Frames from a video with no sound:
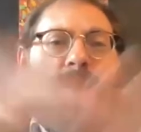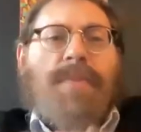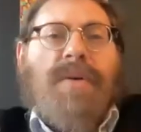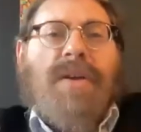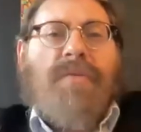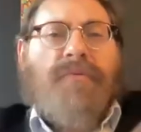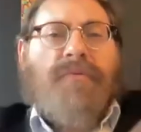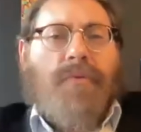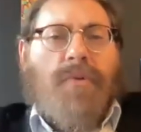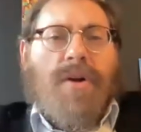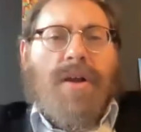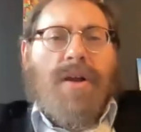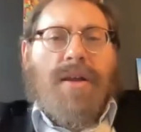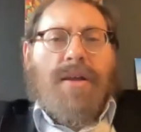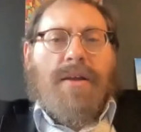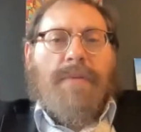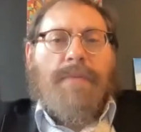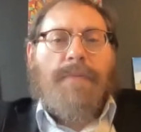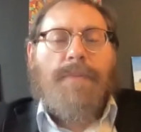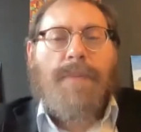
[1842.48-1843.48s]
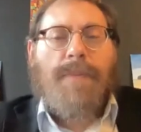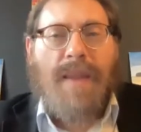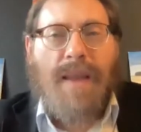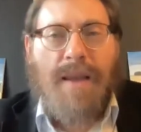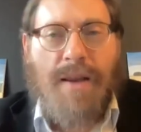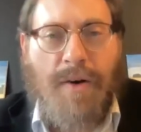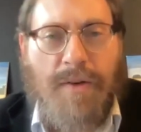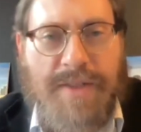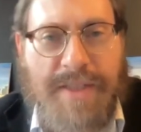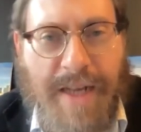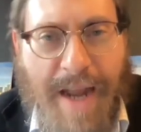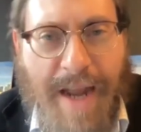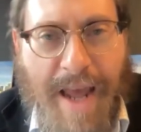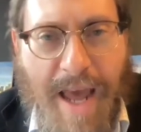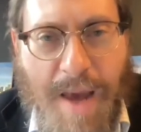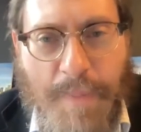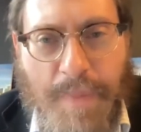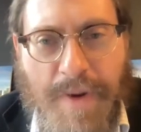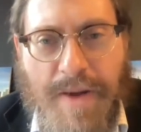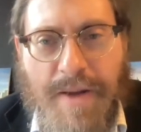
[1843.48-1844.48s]
and be free. You know what's gonna
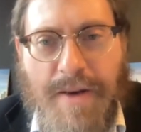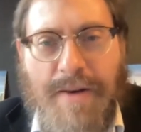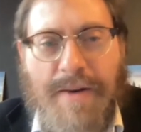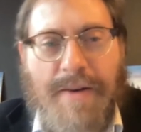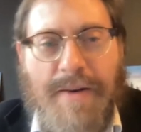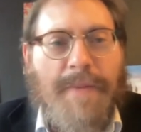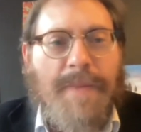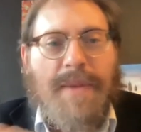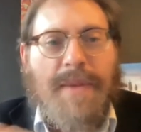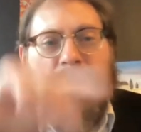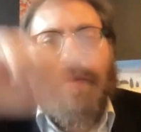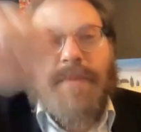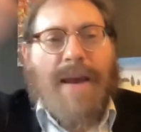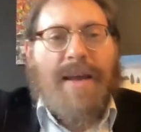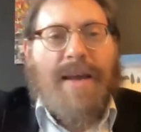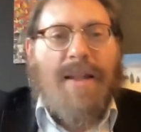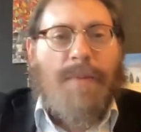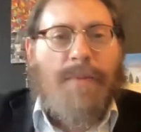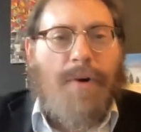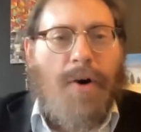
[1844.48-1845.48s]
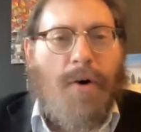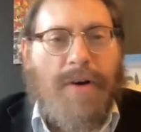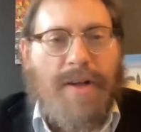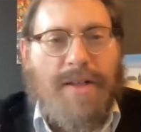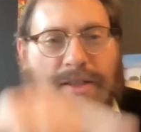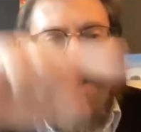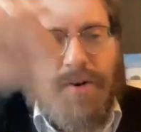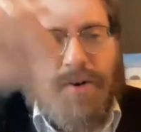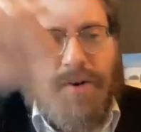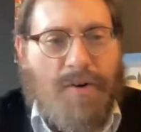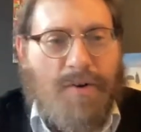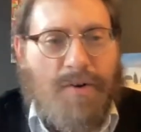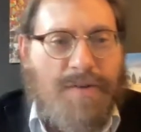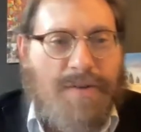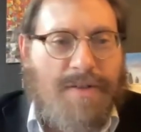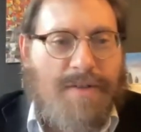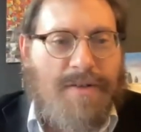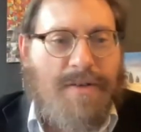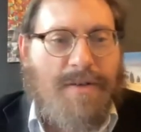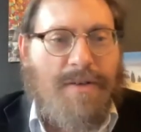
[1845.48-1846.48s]
happen? may end up going in
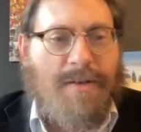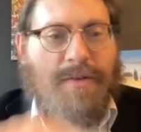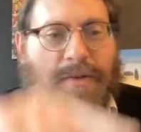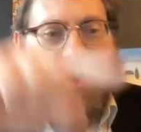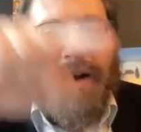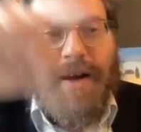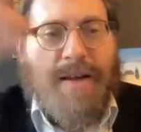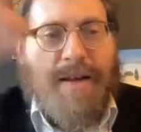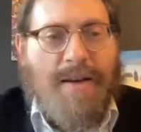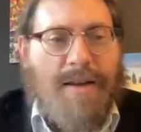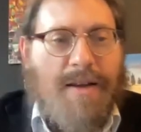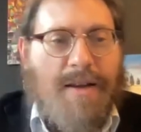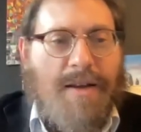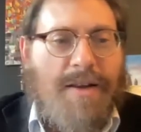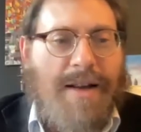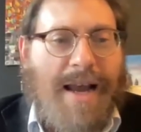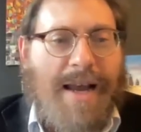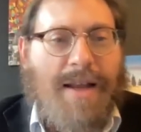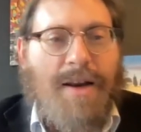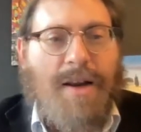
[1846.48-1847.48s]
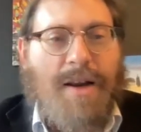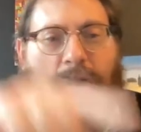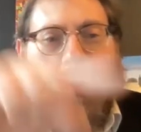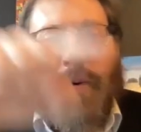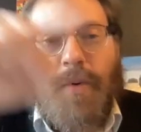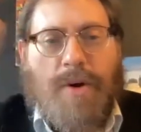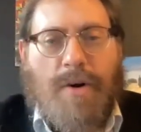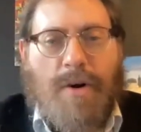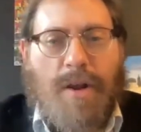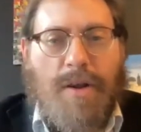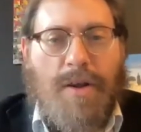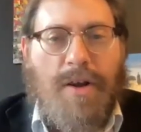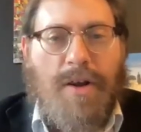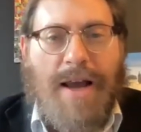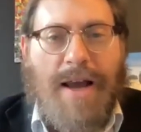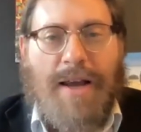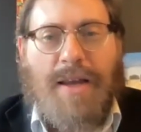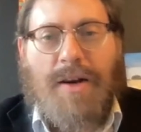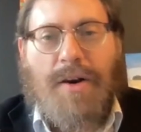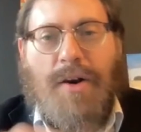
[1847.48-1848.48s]
circles, right? Not going to go where you're, you're
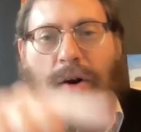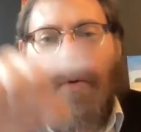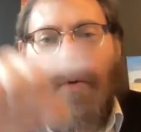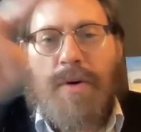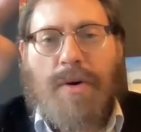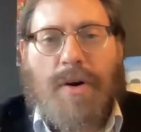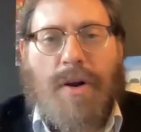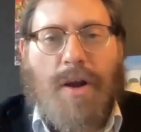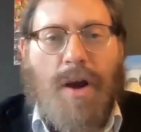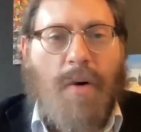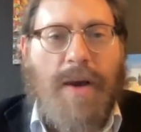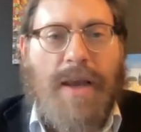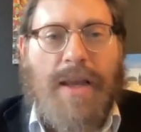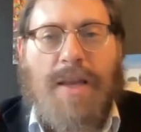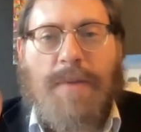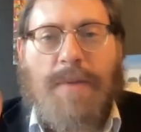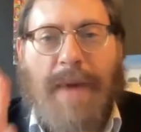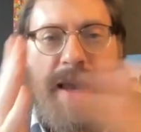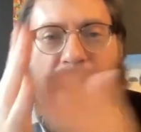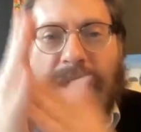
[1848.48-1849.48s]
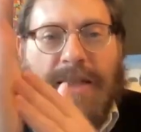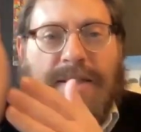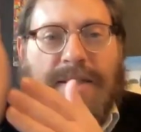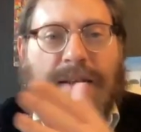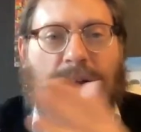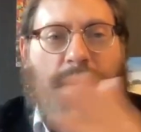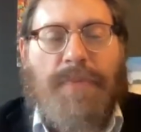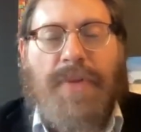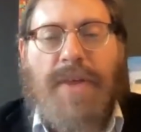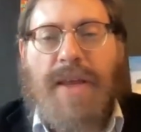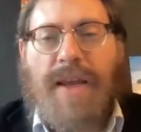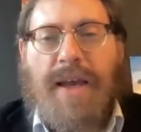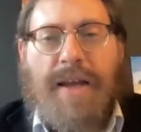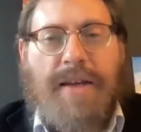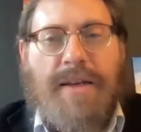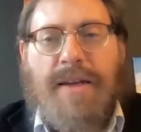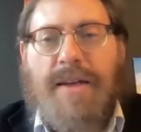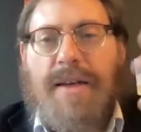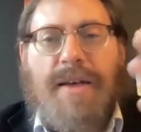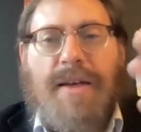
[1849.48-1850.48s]
not going to know where you're going, and you may hit something
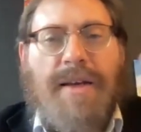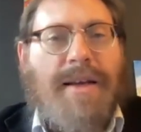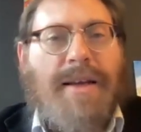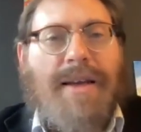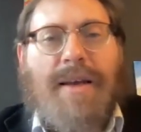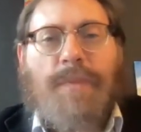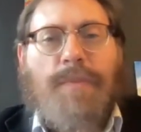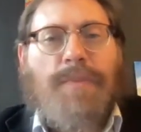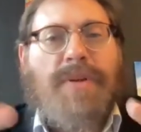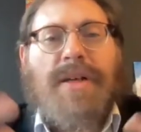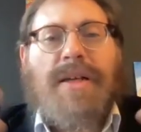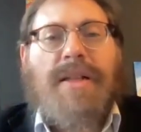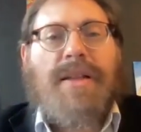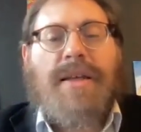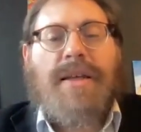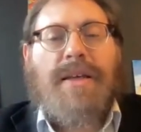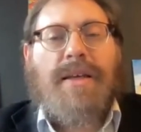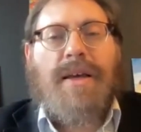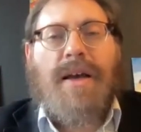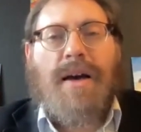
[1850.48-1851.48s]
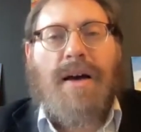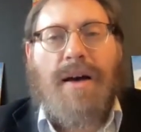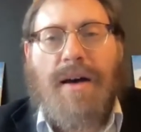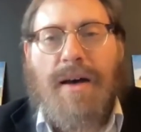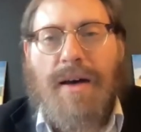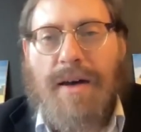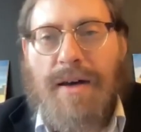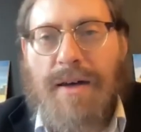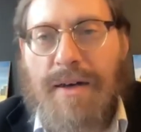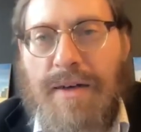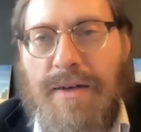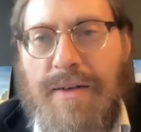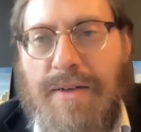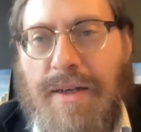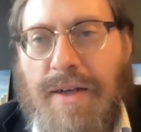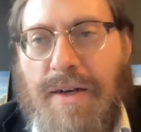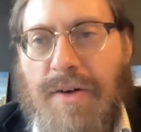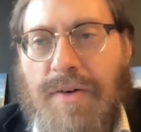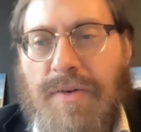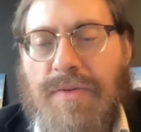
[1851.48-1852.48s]
and completely, uh,
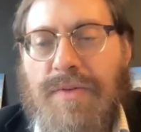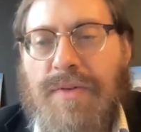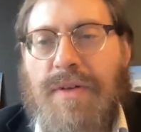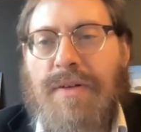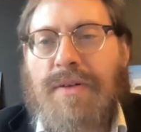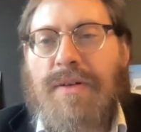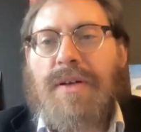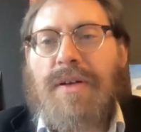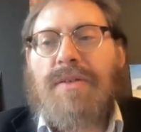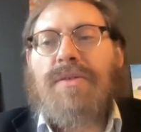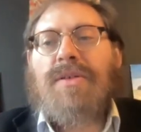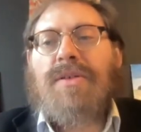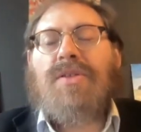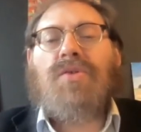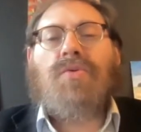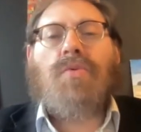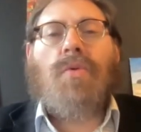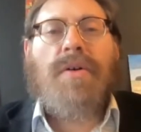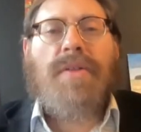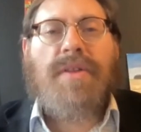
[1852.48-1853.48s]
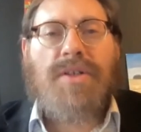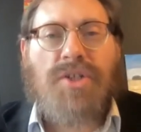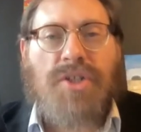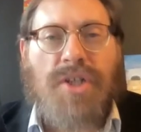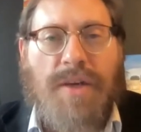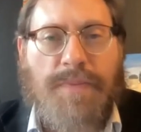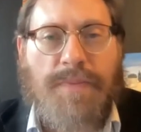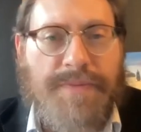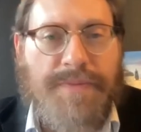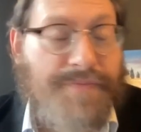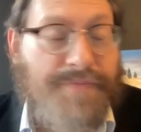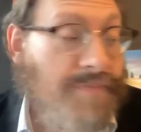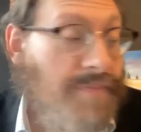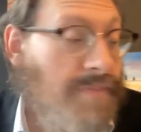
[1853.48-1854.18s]
you know, destroy the ship.